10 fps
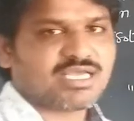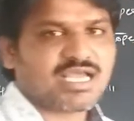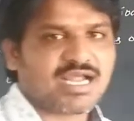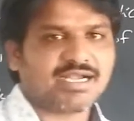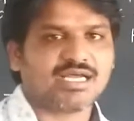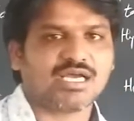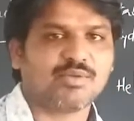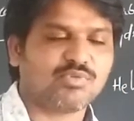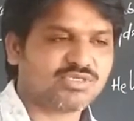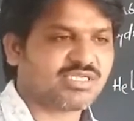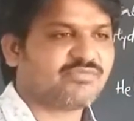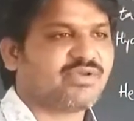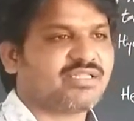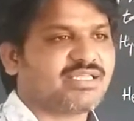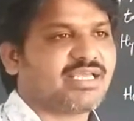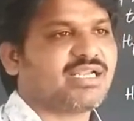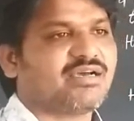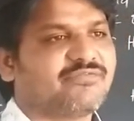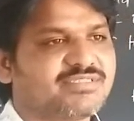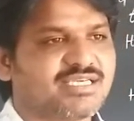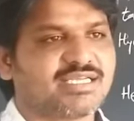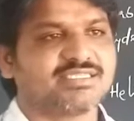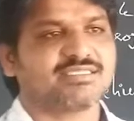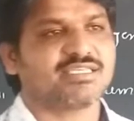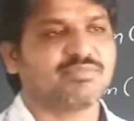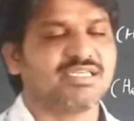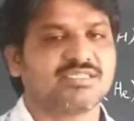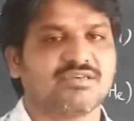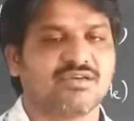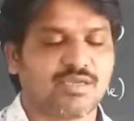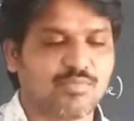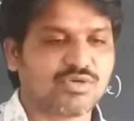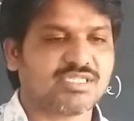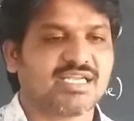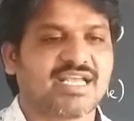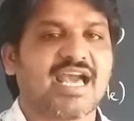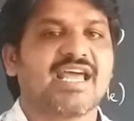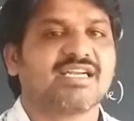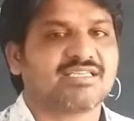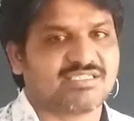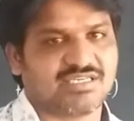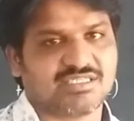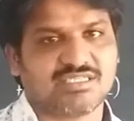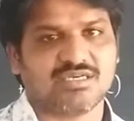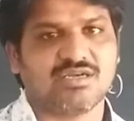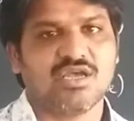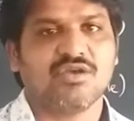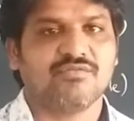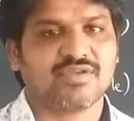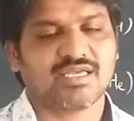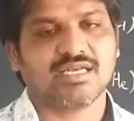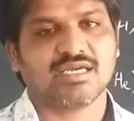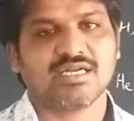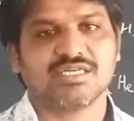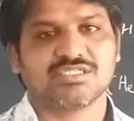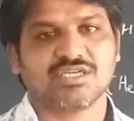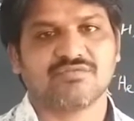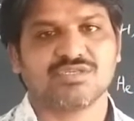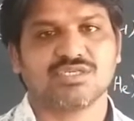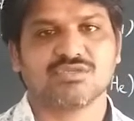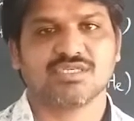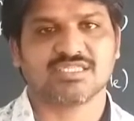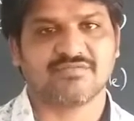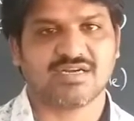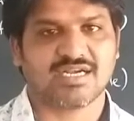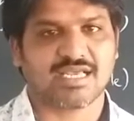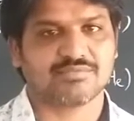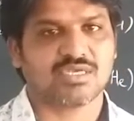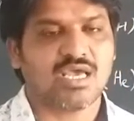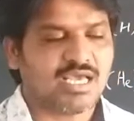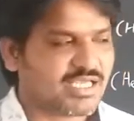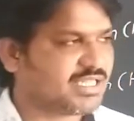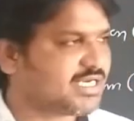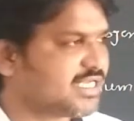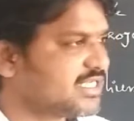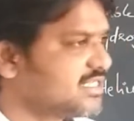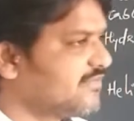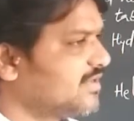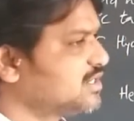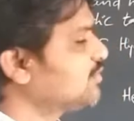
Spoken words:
and about that by their physical existence, means about their characteristics we can distinguish into the several types. In that case the first